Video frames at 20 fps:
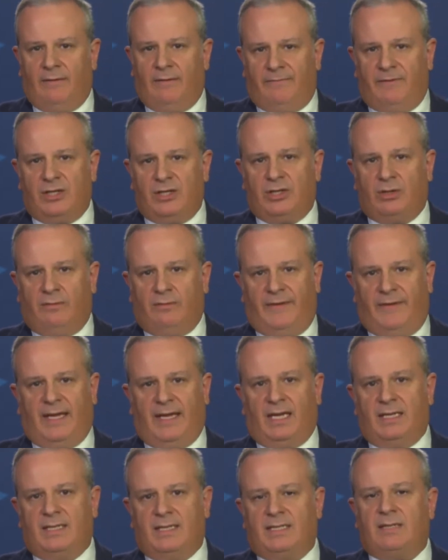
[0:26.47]
official
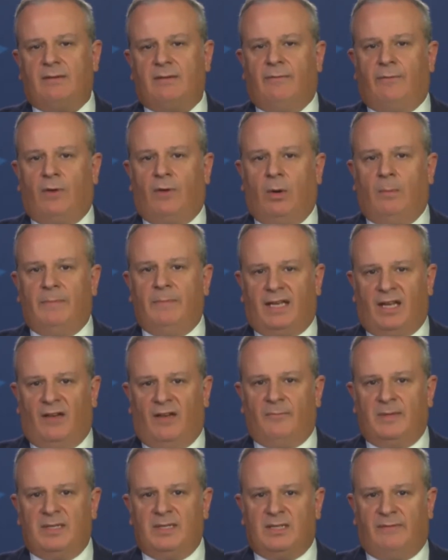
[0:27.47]
figures from the
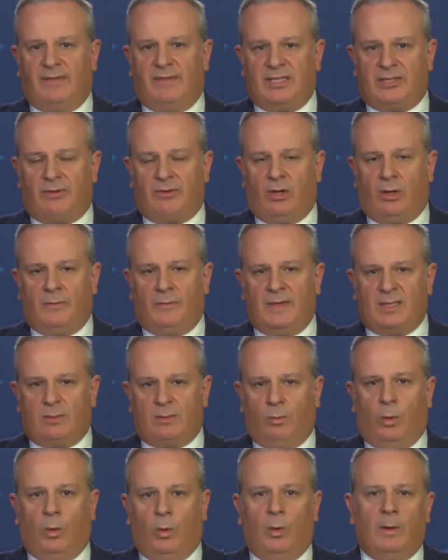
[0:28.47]
government of Israel on
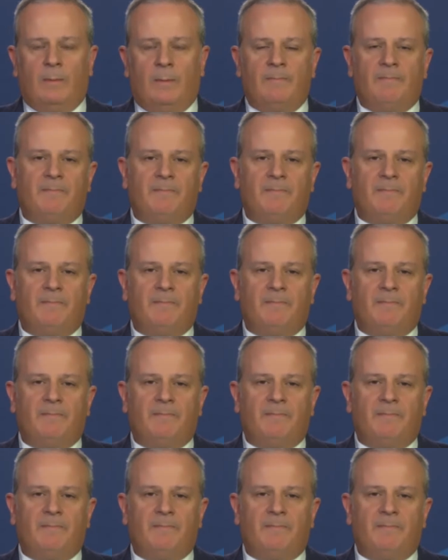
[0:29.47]
this war.